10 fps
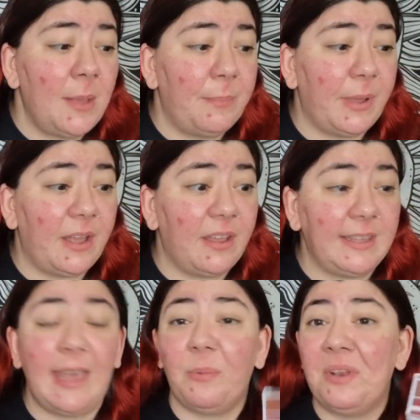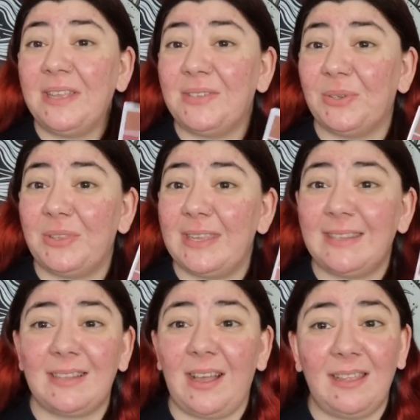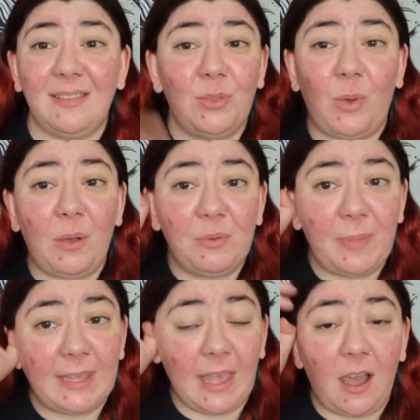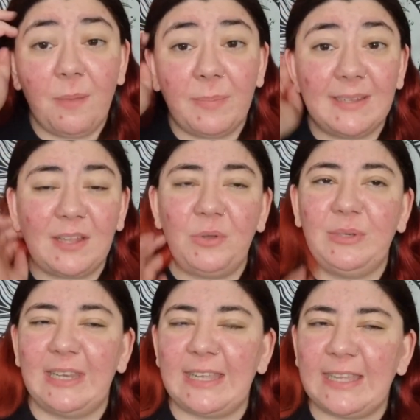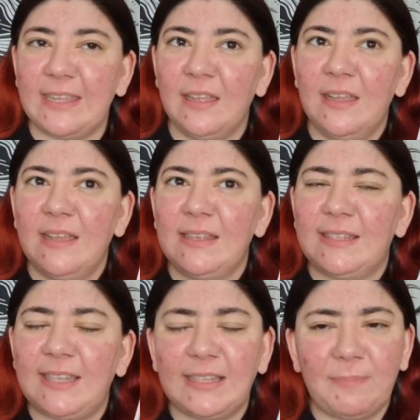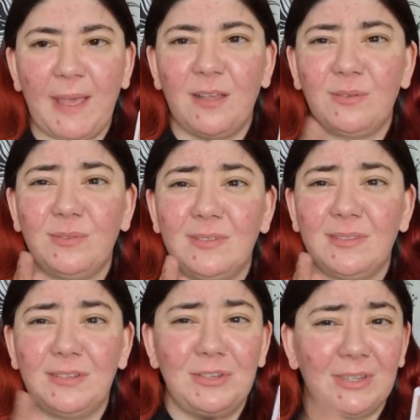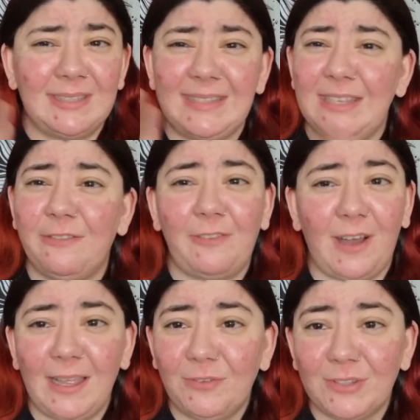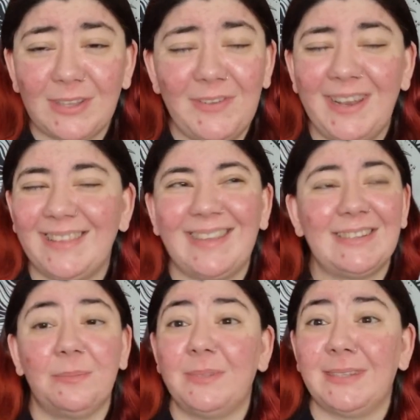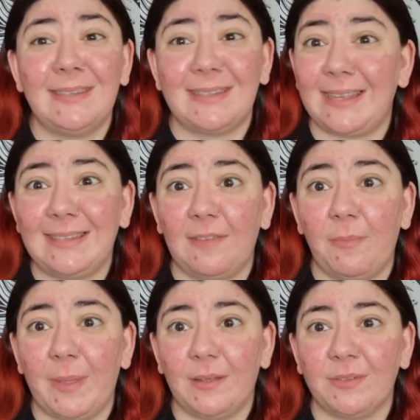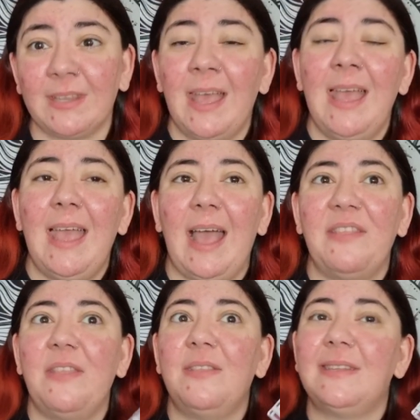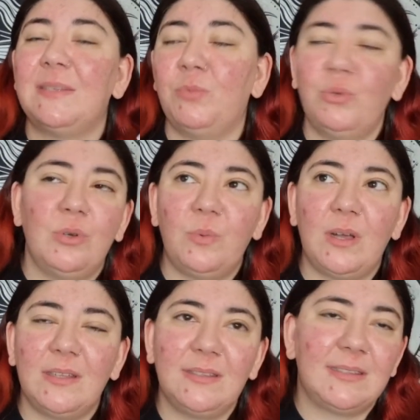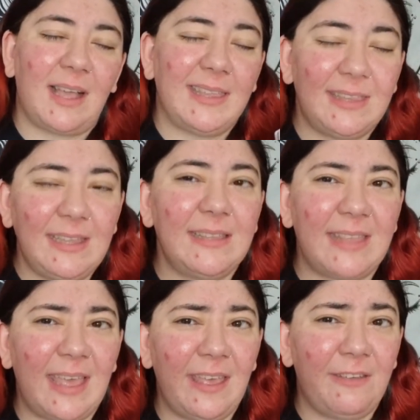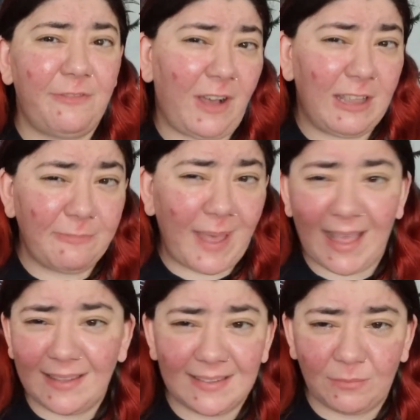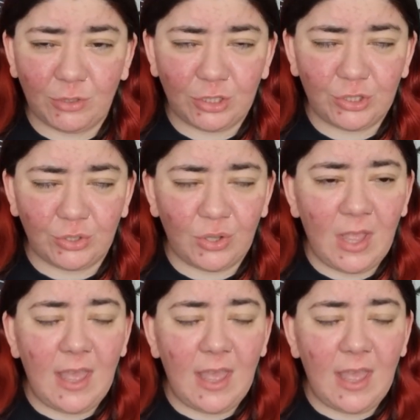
But yeah, when I saw this I thought I would pick it up. It's only £6.95 or something like that, so I'm just gonna say £7. And then the smaller ones, I think they're £5, I'm not sure.